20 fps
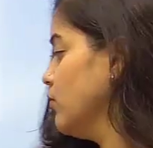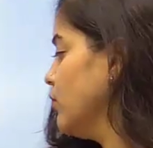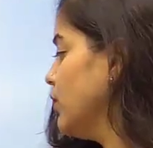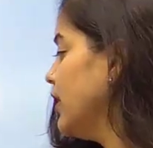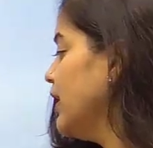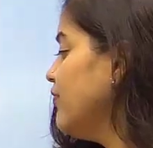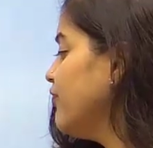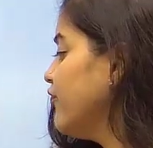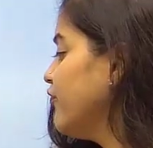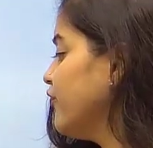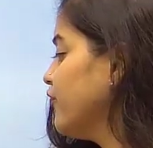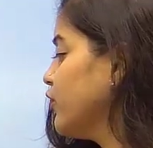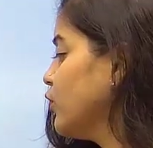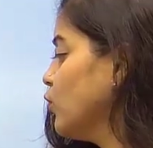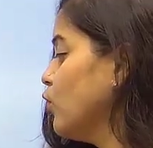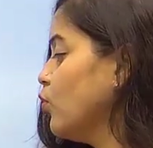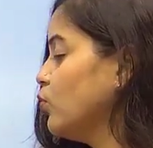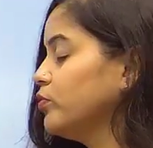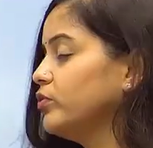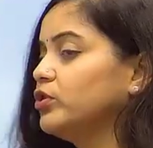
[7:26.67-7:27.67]
if you
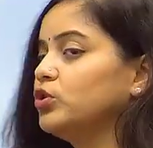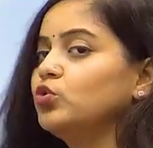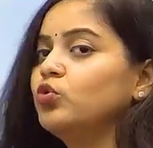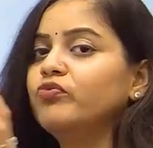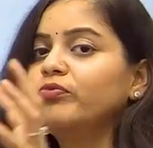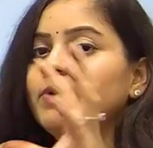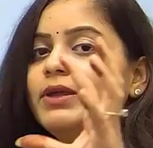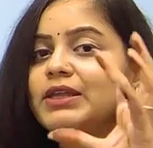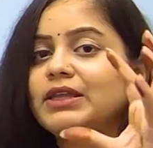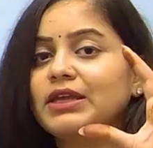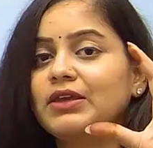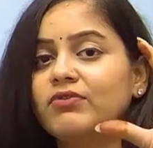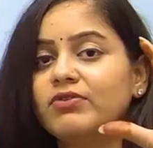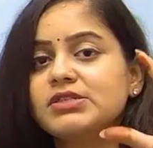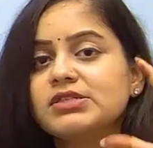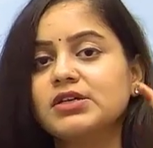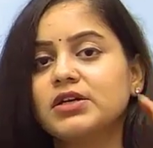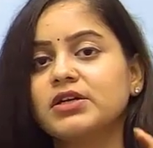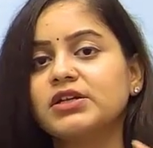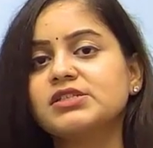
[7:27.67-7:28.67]
know you've been given
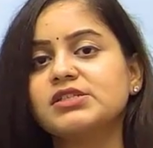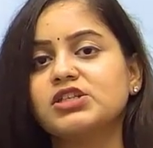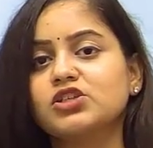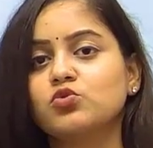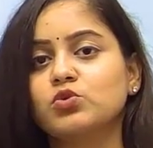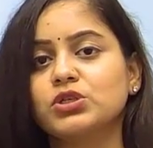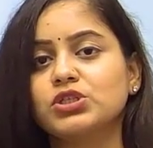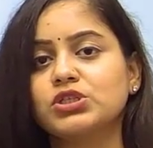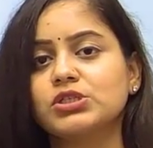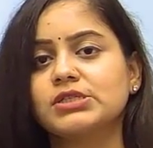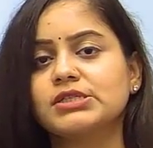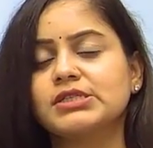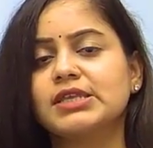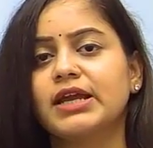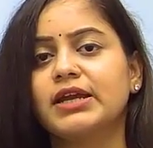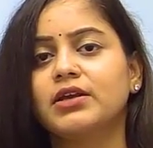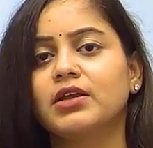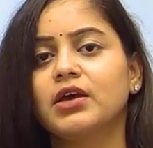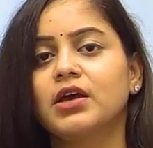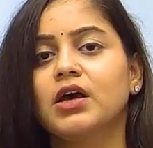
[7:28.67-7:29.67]
certain situations
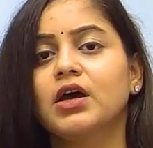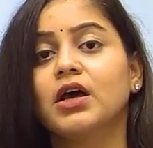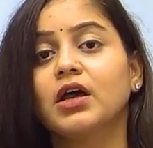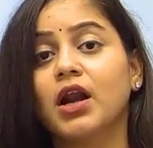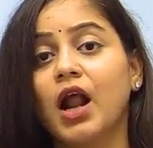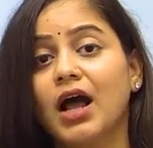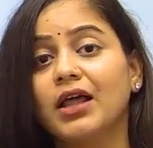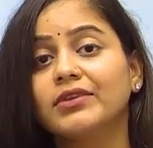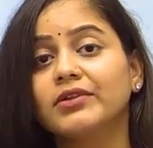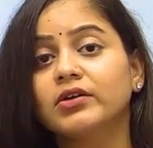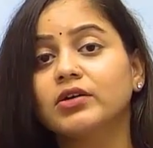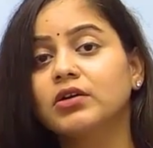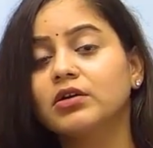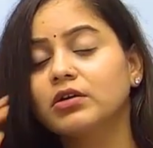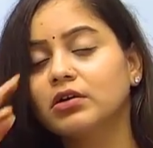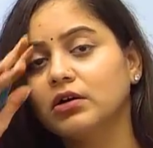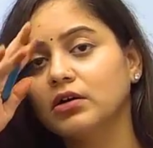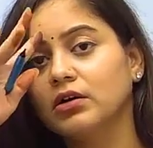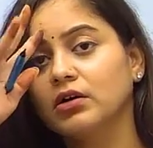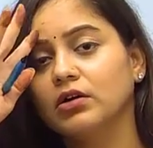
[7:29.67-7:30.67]
that rather
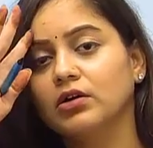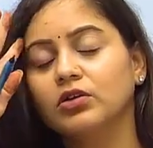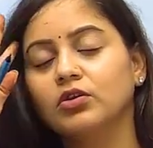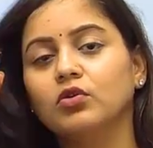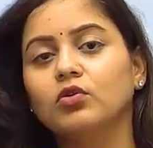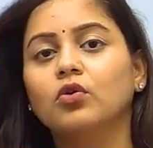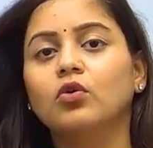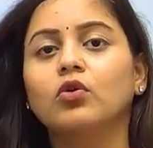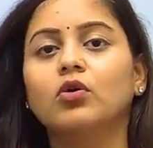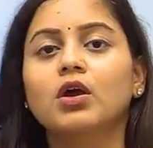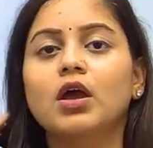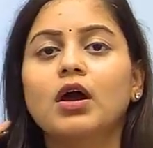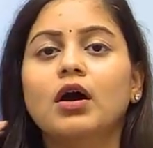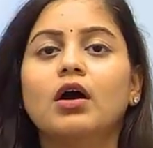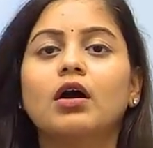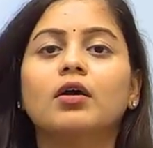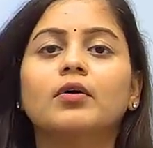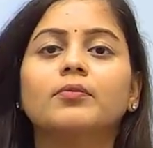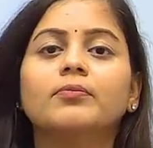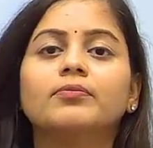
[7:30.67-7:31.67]
uh, you know
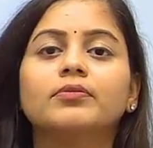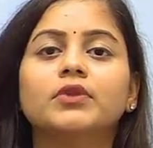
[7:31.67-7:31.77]
uh,